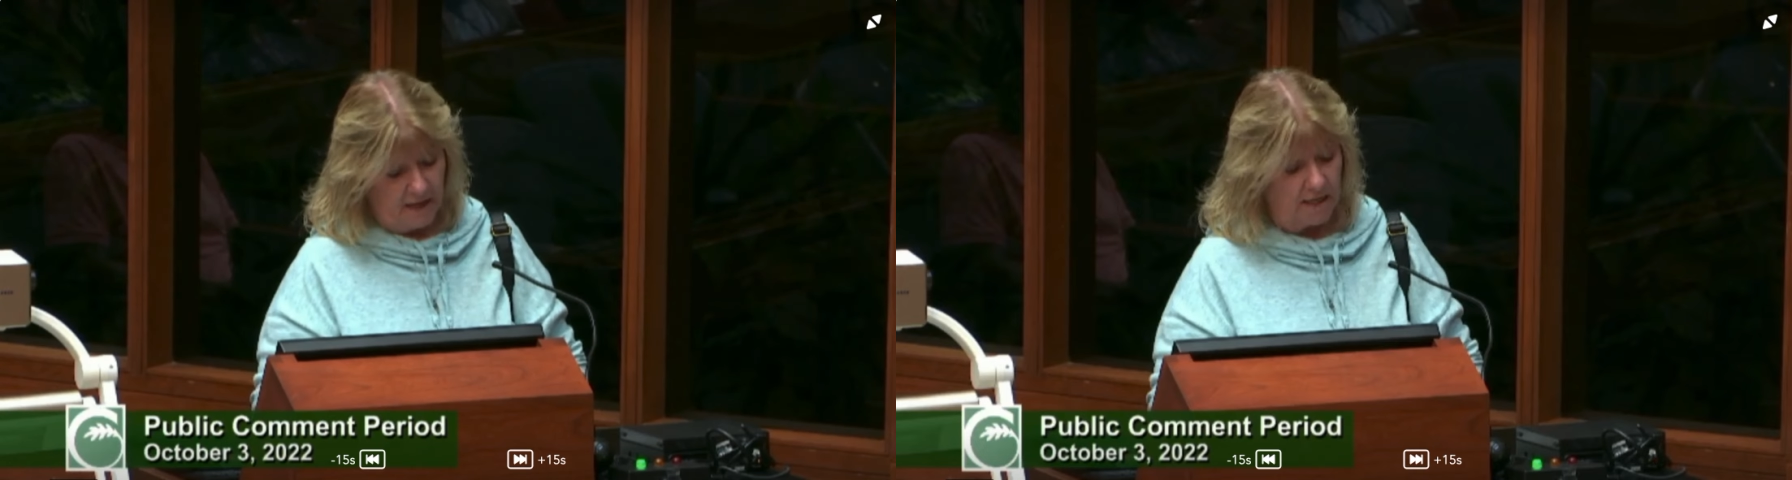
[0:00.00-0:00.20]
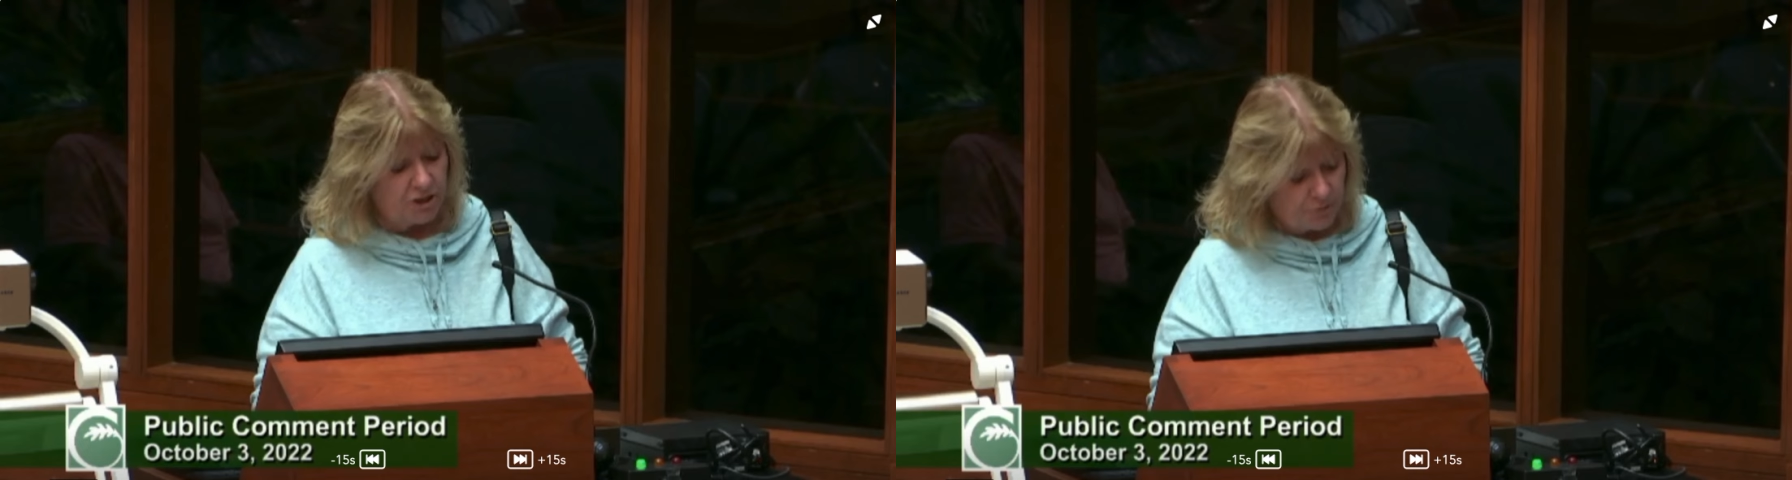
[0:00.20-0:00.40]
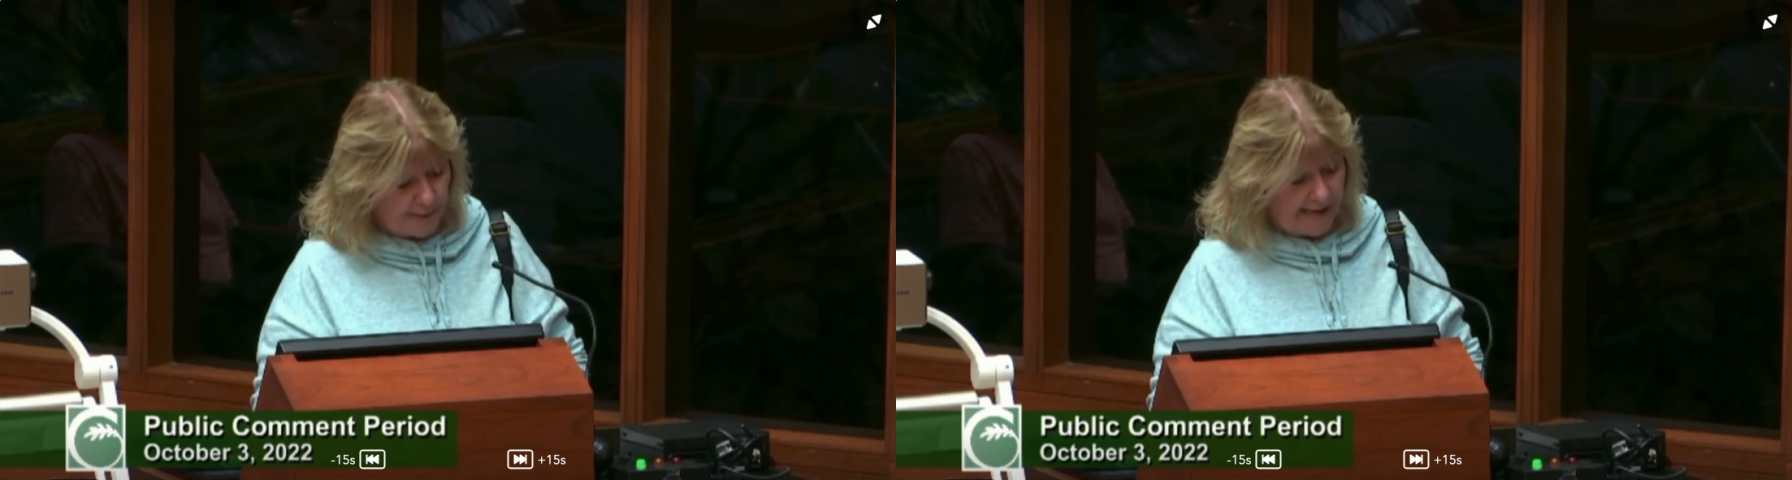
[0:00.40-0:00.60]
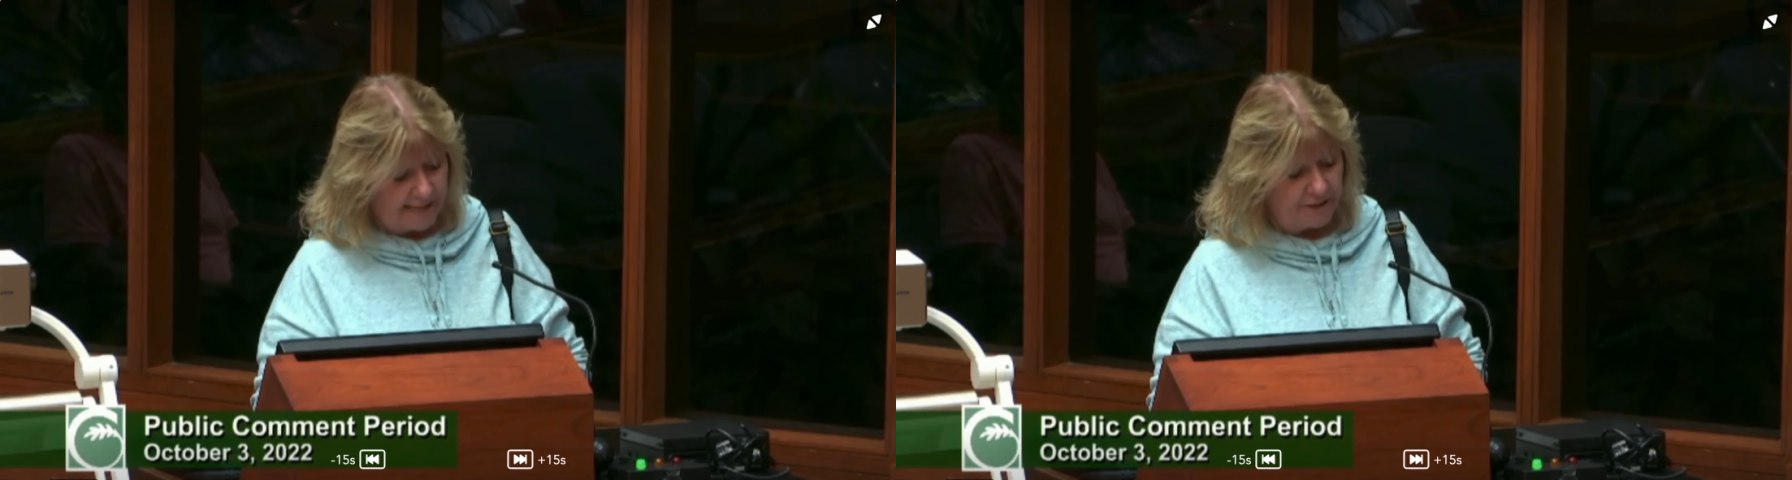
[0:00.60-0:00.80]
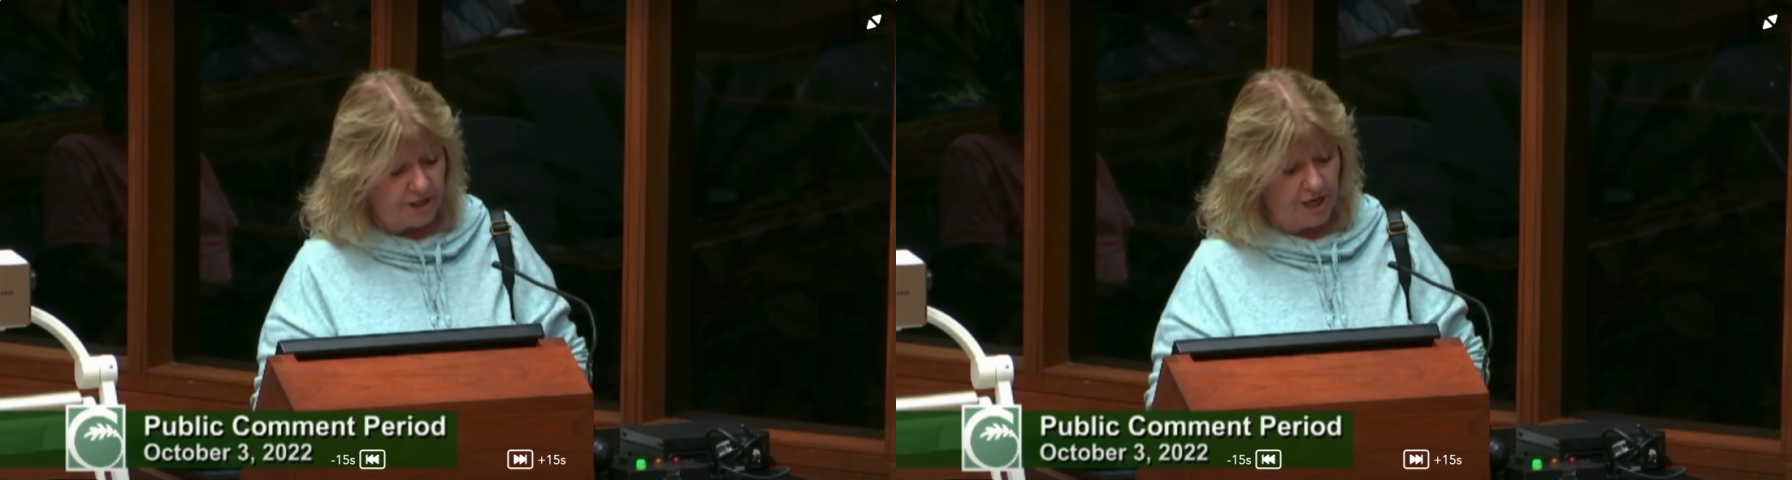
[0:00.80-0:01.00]
lunch
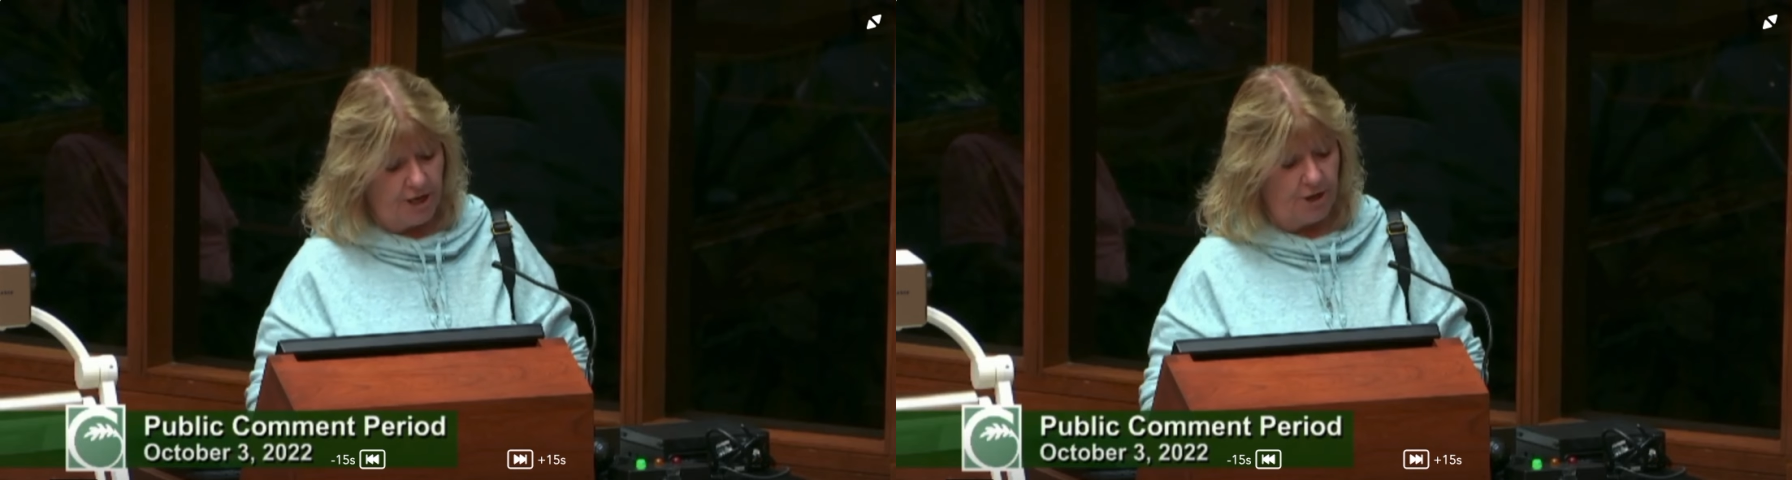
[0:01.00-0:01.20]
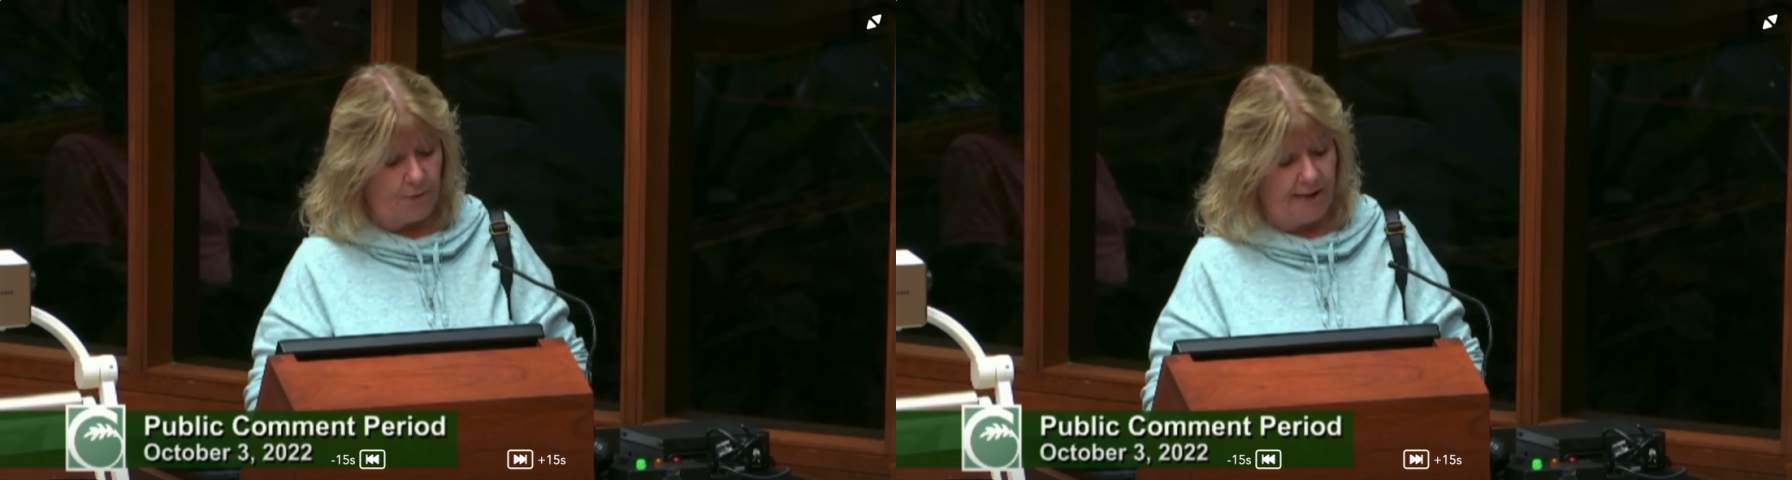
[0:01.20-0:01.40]
bag to go